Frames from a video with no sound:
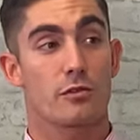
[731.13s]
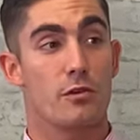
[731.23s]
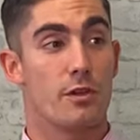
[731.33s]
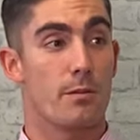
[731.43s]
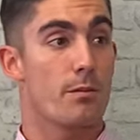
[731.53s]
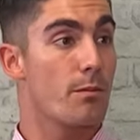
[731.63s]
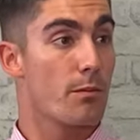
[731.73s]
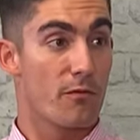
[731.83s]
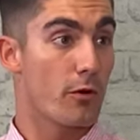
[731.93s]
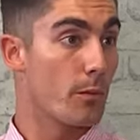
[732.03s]
to them
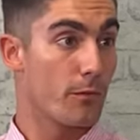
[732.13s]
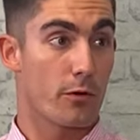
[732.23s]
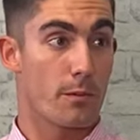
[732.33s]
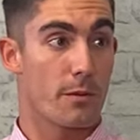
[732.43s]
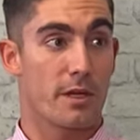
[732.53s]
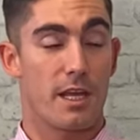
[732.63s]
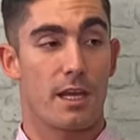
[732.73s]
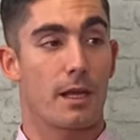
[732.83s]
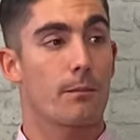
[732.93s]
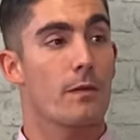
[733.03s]
from, from the
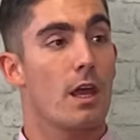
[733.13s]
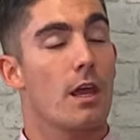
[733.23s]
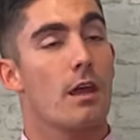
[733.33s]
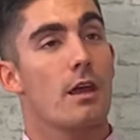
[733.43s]
beginning. Mm.